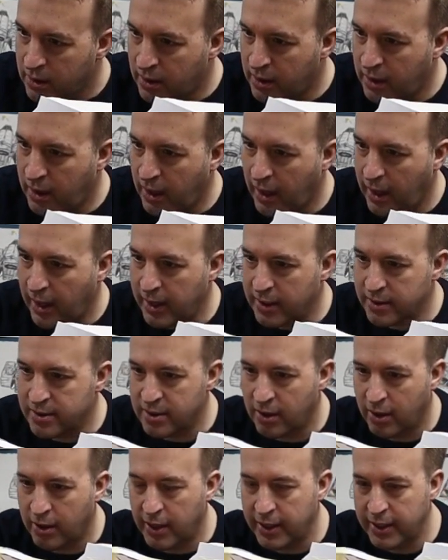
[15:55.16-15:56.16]
Okay,
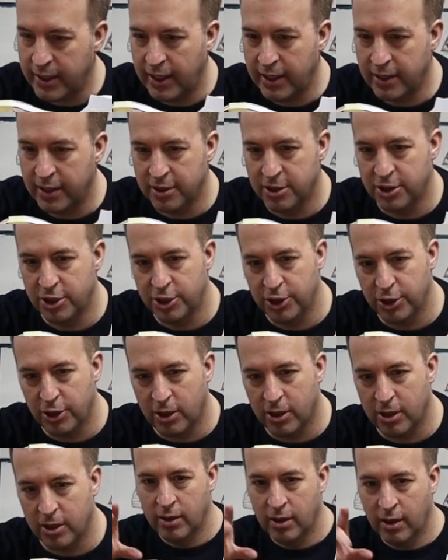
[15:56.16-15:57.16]
so I need a
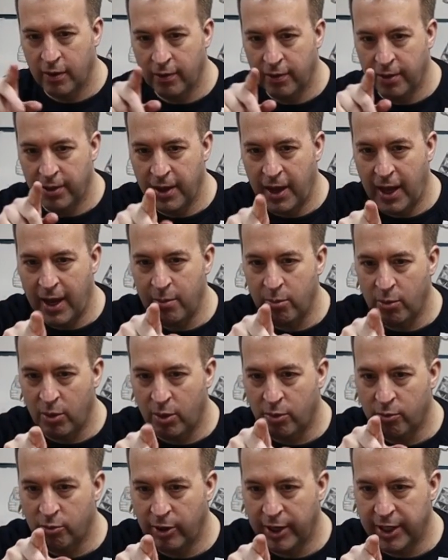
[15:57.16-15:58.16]
shot of them
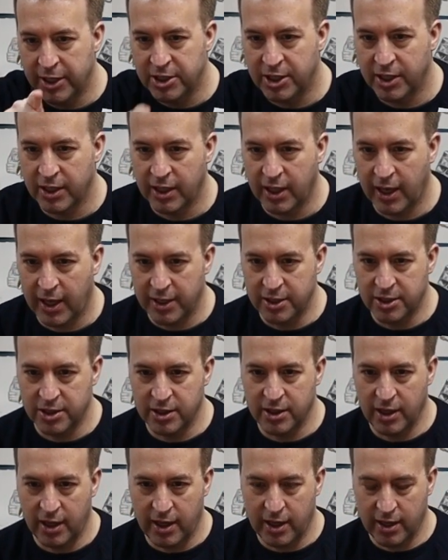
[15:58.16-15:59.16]
reaching the edge
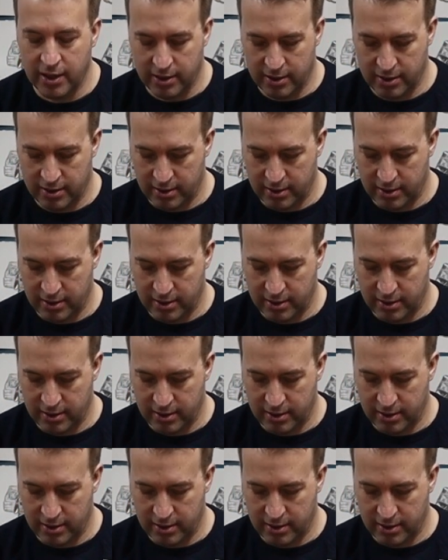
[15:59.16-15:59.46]
there.